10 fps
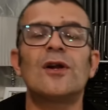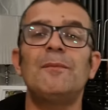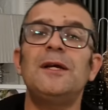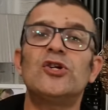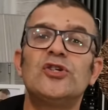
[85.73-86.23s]

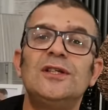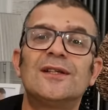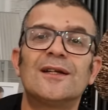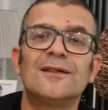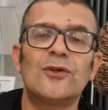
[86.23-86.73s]
So the
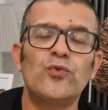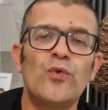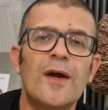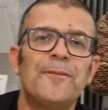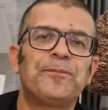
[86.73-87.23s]
Amiga
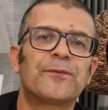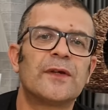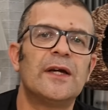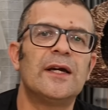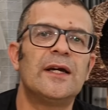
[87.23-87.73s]

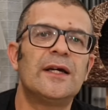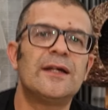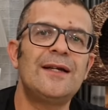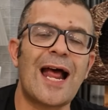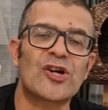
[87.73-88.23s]

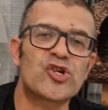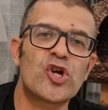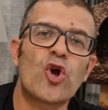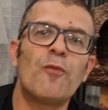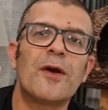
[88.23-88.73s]
CD32
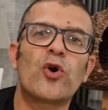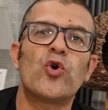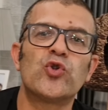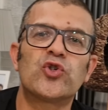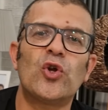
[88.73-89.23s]
was
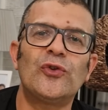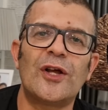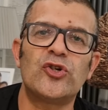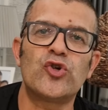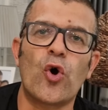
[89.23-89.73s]
born
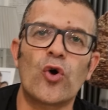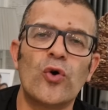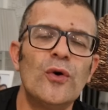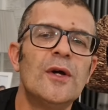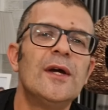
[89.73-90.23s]
as a game
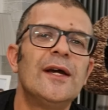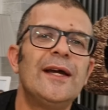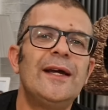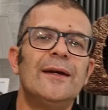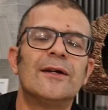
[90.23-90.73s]

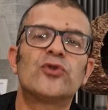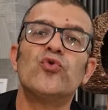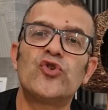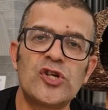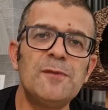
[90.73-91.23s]
console and on
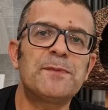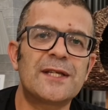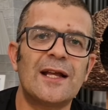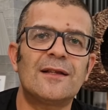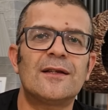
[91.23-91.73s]
the
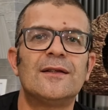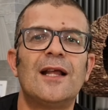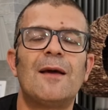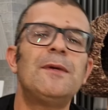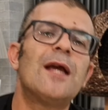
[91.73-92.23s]
chipset of the
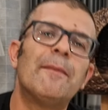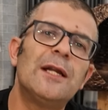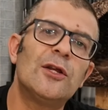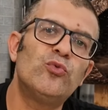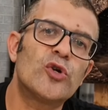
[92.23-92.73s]
Amiga
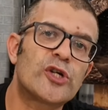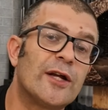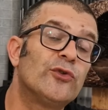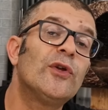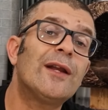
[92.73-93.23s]

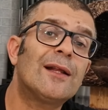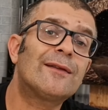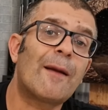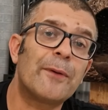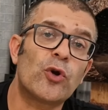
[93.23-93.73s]

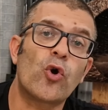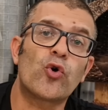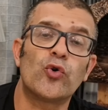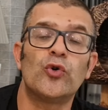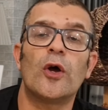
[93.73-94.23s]
1200,
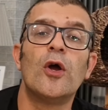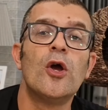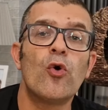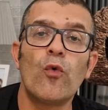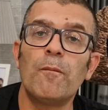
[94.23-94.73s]

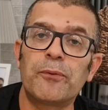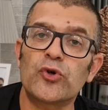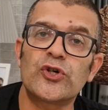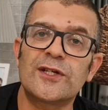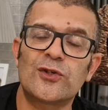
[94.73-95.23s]
actually
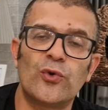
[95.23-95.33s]
however